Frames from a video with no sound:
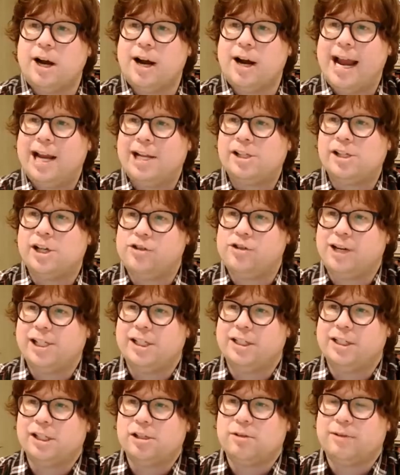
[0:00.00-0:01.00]
are
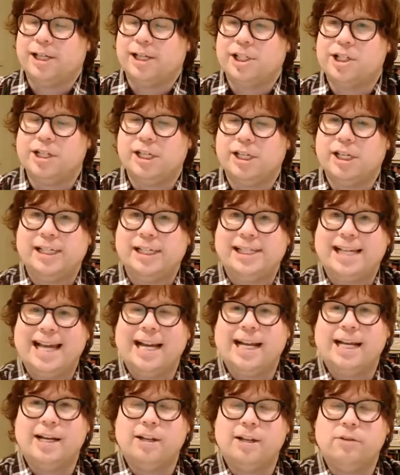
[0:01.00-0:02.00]
addressing this question is
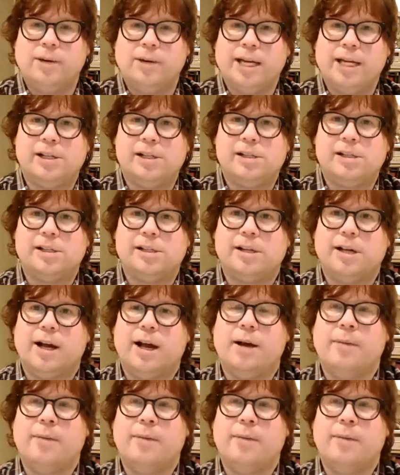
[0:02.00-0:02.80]
getting into the weeds.